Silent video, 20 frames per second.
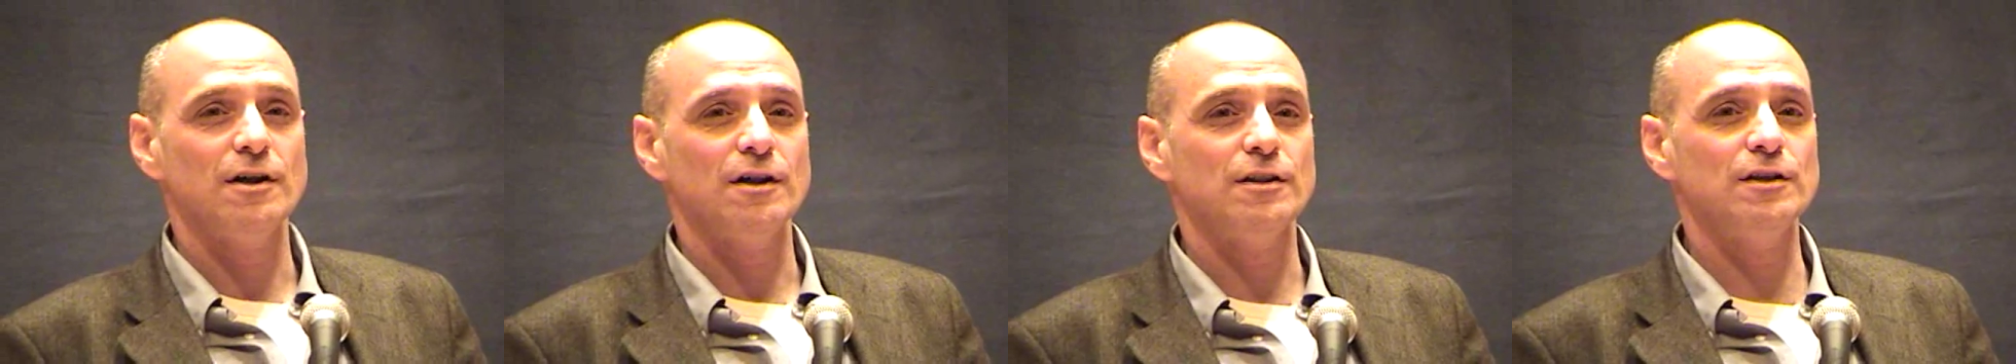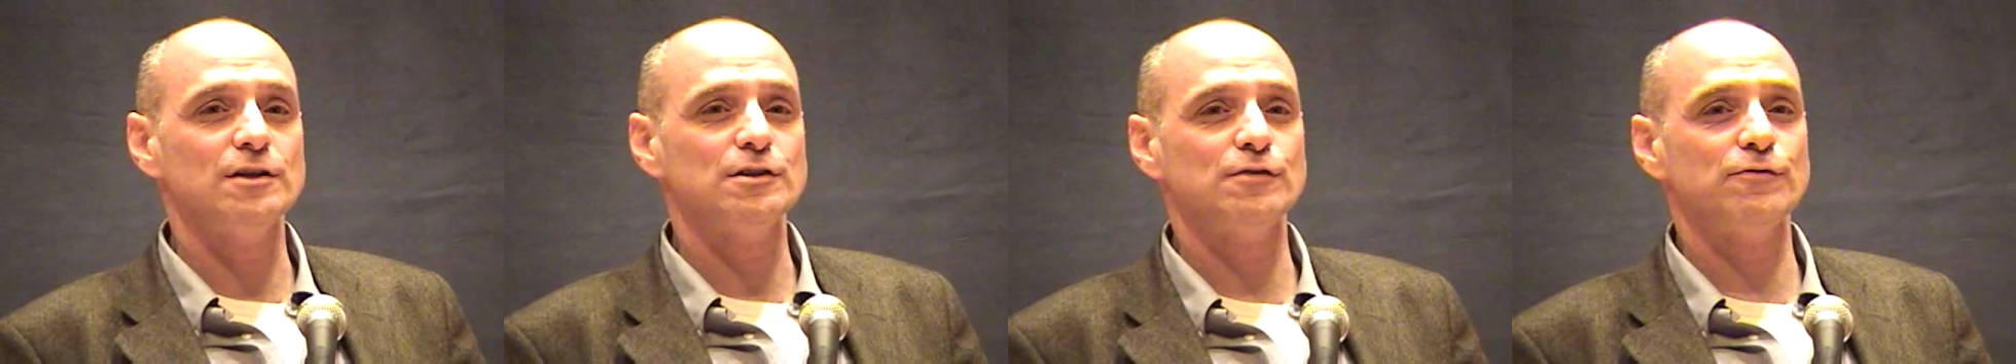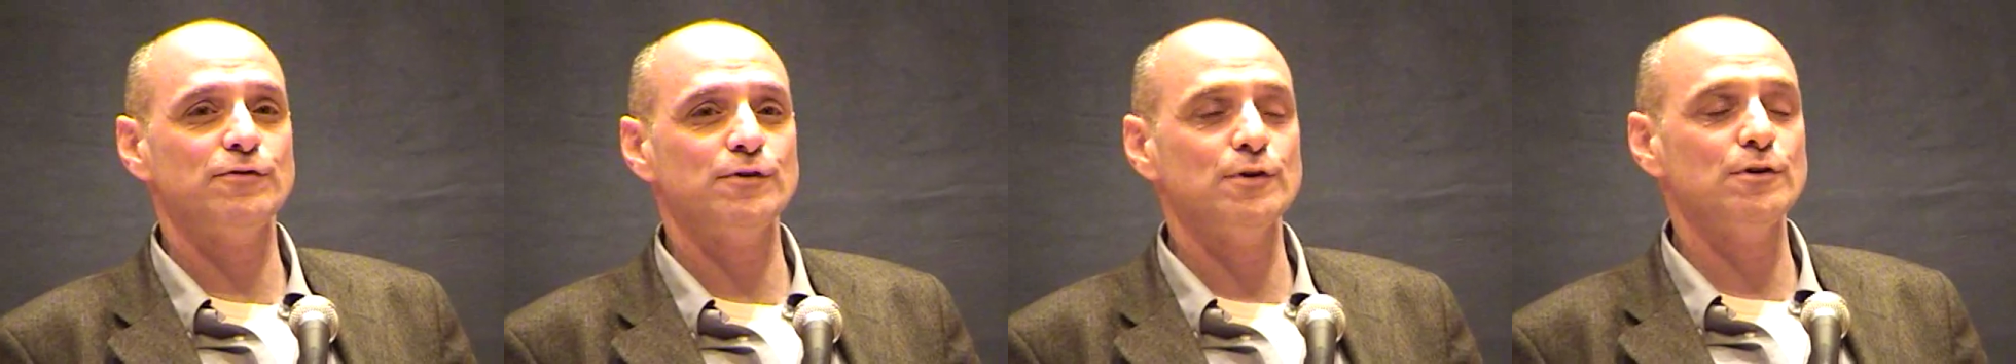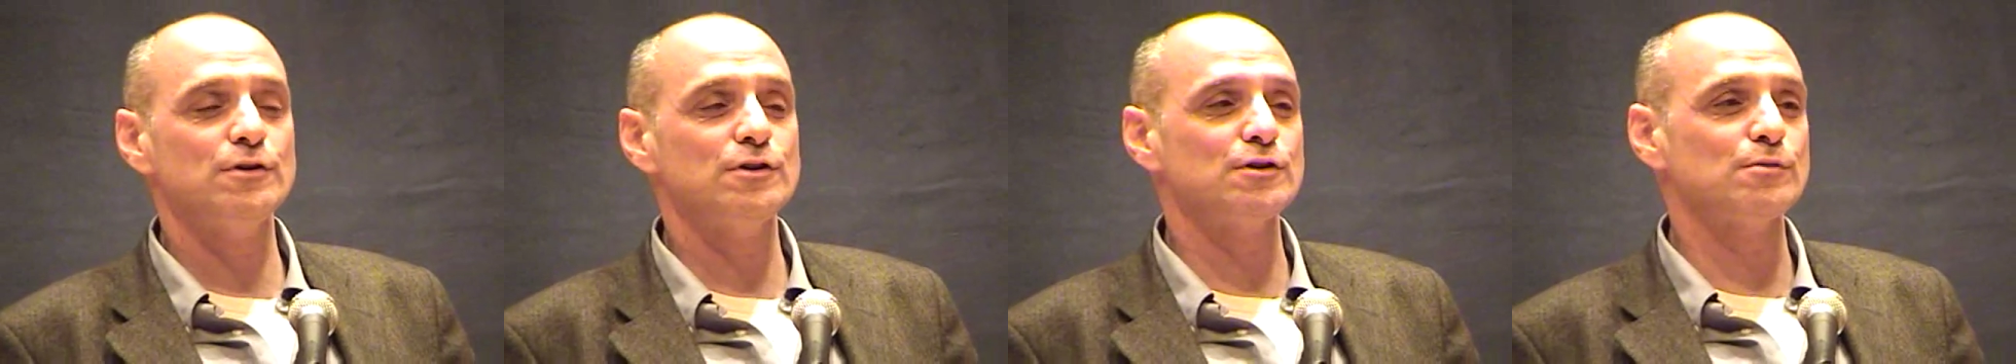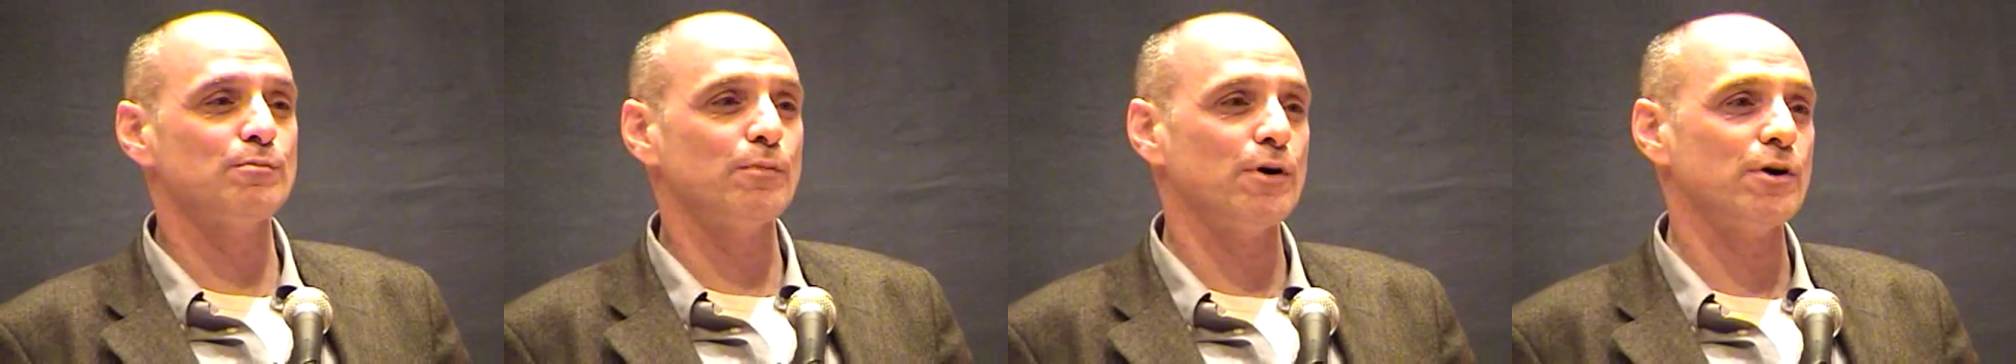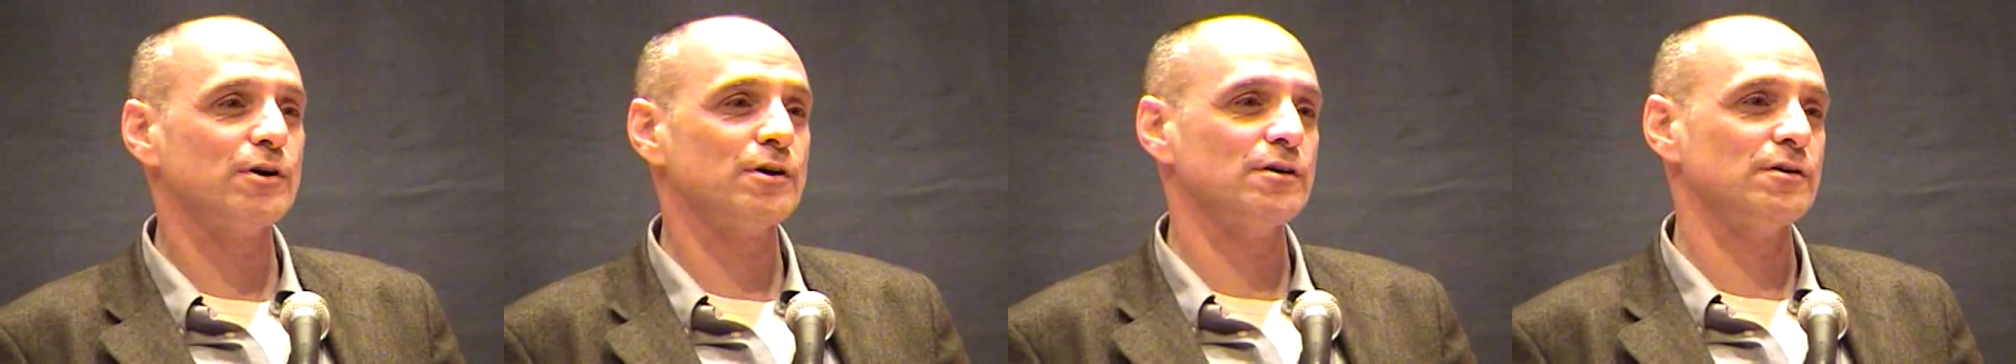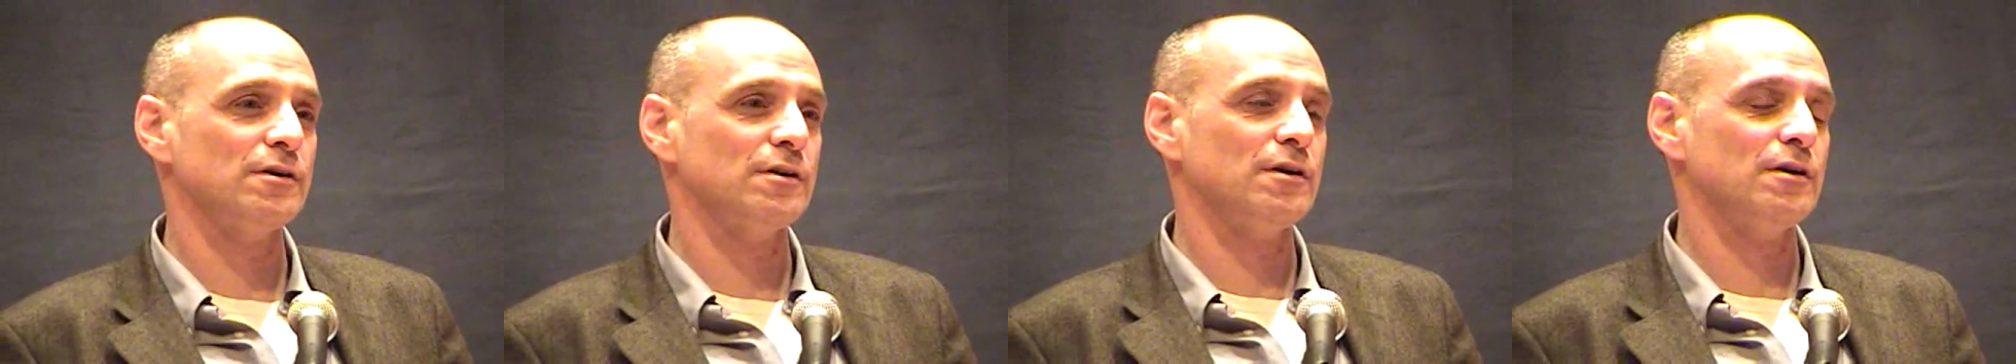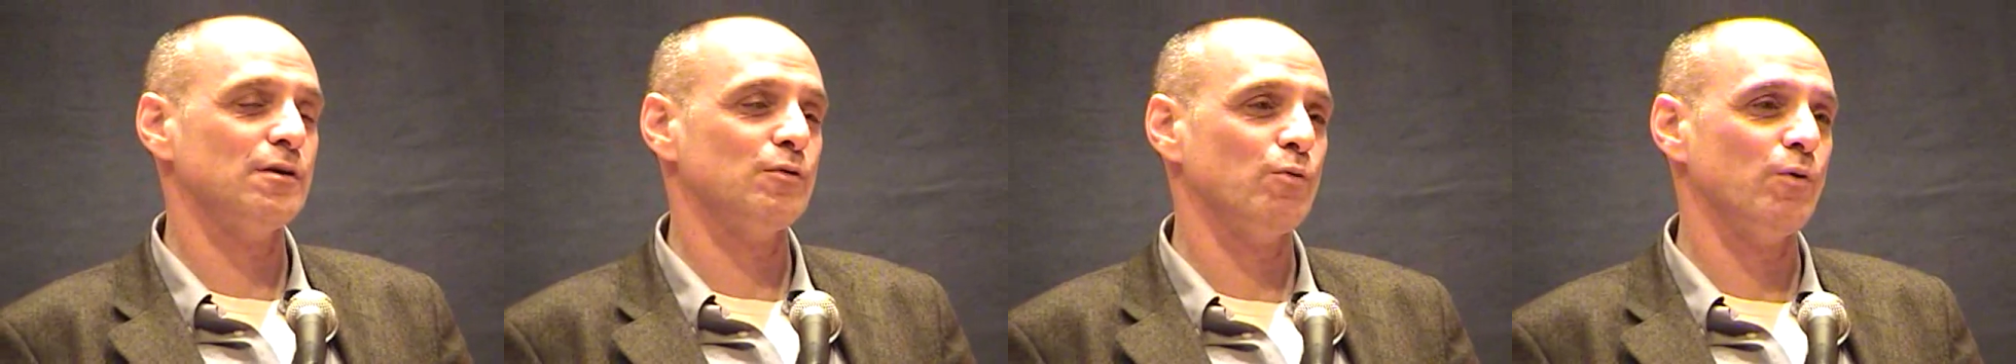this food is
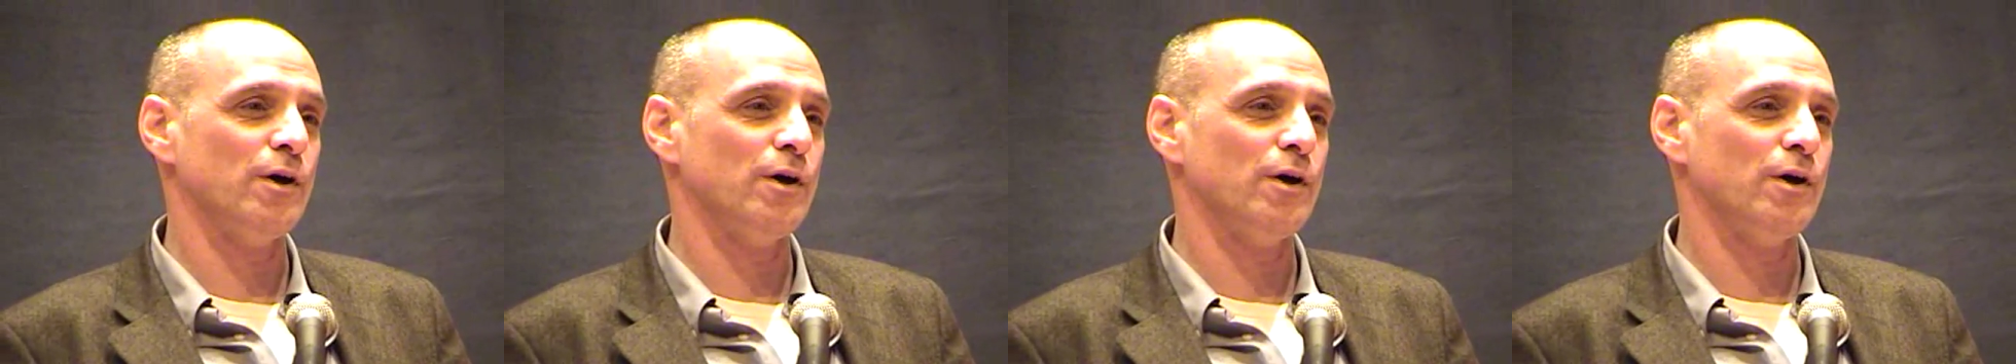marketed in